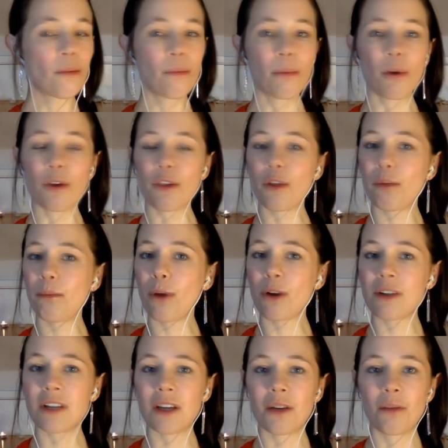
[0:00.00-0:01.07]
But the
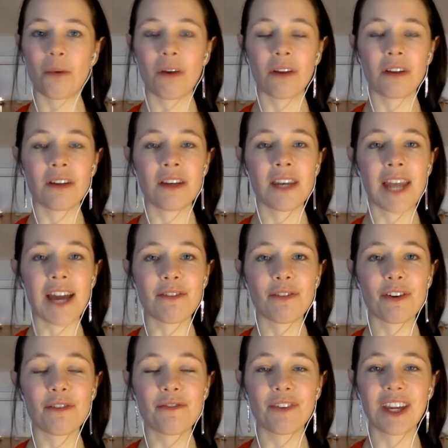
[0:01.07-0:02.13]
body will
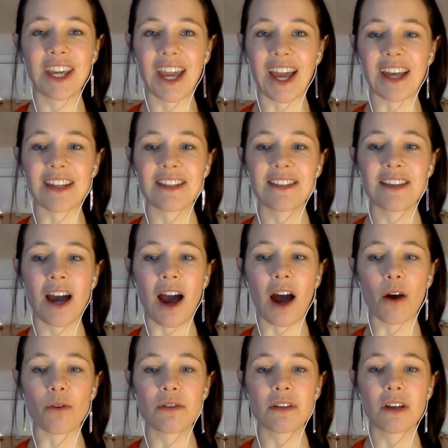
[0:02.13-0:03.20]
never forget
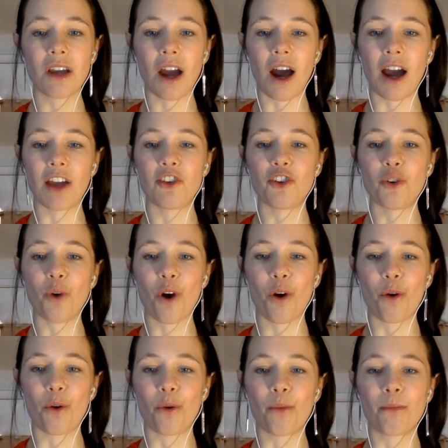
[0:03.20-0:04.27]
how to guide you
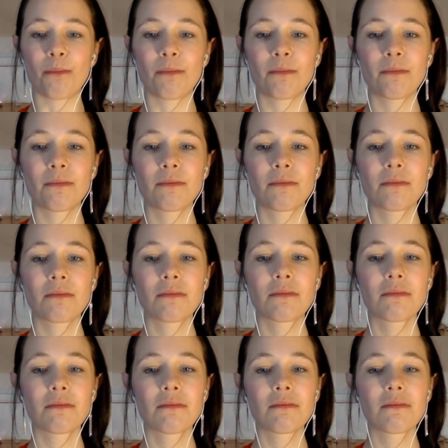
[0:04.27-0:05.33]
home.
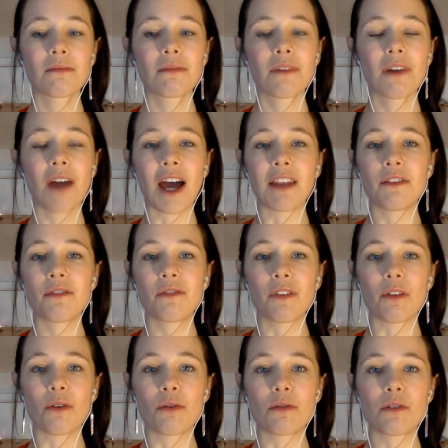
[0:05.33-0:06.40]
And for
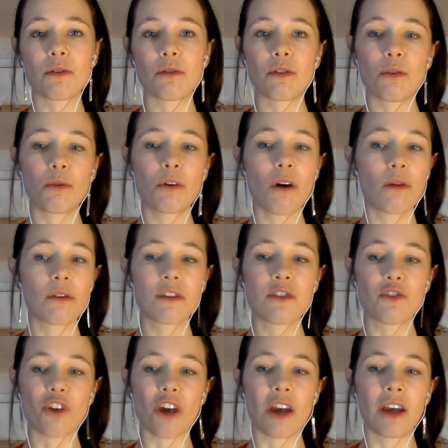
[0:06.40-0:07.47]
those who do go
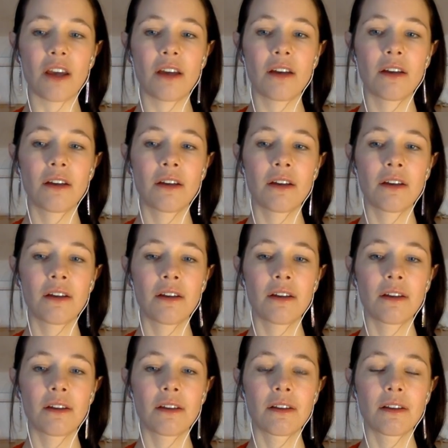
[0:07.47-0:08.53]
astray,
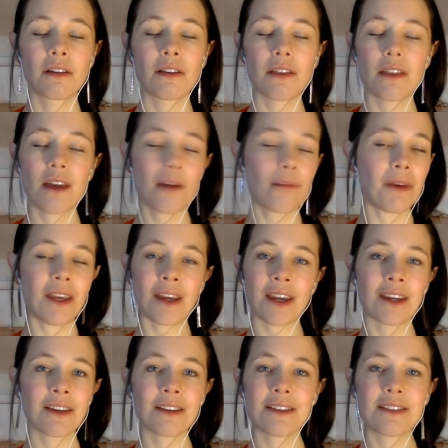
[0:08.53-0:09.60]
their
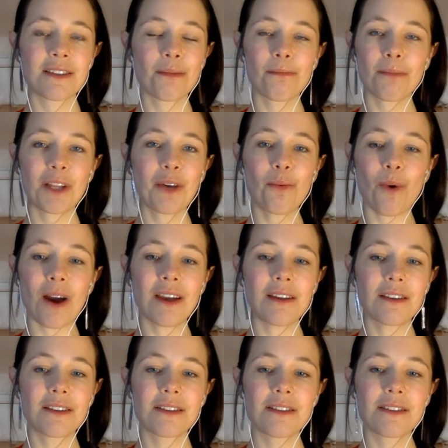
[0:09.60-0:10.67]
being simply
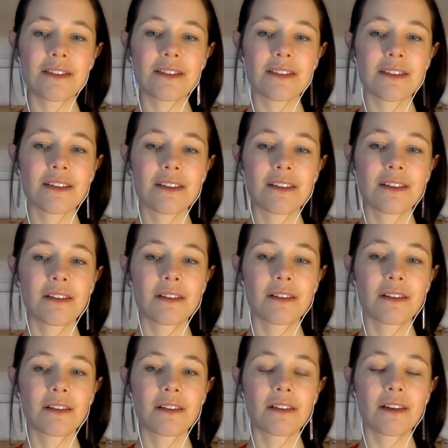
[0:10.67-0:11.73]
waits
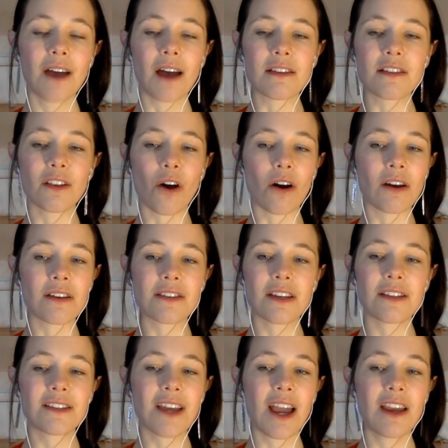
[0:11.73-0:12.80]
as long as
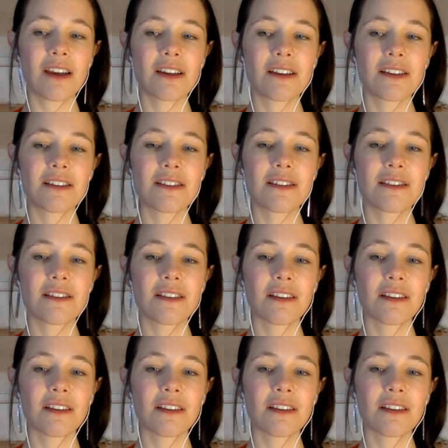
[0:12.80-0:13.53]
it takes